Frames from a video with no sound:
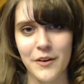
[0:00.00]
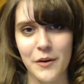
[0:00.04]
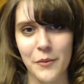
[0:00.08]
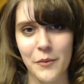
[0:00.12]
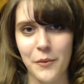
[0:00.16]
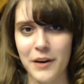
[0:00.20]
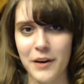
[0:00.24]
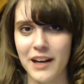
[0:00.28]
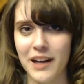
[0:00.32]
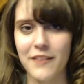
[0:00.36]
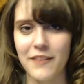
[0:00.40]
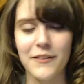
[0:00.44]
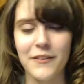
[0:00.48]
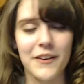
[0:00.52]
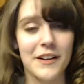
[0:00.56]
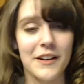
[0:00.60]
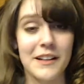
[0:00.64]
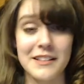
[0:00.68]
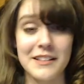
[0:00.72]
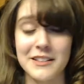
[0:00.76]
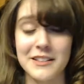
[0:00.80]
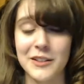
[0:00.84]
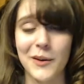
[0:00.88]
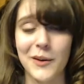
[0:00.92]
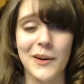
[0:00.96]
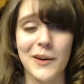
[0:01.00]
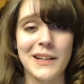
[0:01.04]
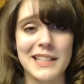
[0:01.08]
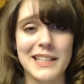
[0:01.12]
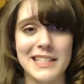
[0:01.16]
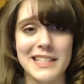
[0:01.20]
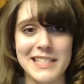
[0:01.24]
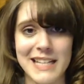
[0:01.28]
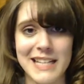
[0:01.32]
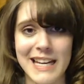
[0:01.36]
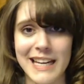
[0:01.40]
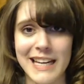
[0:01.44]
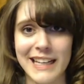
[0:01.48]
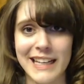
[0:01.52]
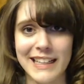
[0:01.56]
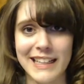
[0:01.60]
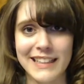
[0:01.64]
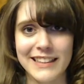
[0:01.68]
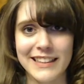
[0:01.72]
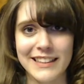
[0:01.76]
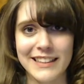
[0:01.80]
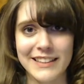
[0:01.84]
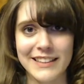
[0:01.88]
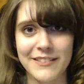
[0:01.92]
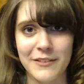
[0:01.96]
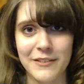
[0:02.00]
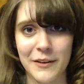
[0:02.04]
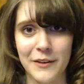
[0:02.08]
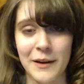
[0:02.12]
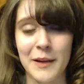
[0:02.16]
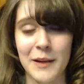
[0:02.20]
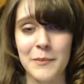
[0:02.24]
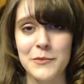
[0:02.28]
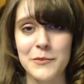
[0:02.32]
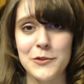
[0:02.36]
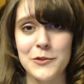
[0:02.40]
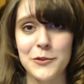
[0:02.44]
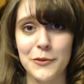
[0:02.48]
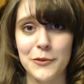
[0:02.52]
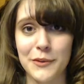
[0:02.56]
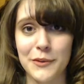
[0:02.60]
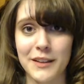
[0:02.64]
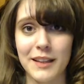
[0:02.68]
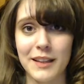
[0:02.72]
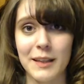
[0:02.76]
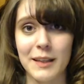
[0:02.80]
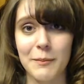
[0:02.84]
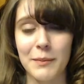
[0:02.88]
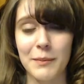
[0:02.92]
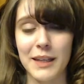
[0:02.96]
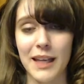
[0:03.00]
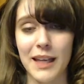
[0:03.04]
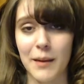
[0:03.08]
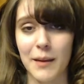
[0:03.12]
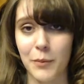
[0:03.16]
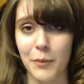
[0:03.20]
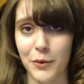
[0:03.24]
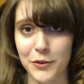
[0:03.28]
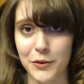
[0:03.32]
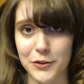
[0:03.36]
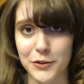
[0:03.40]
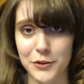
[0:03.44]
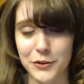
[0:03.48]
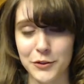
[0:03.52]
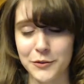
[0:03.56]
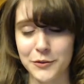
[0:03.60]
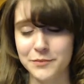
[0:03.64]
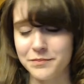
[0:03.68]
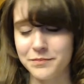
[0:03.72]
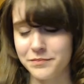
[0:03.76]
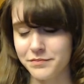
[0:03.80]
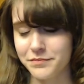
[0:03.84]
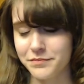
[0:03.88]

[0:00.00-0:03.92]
Whatever it's going to take for him to really be able to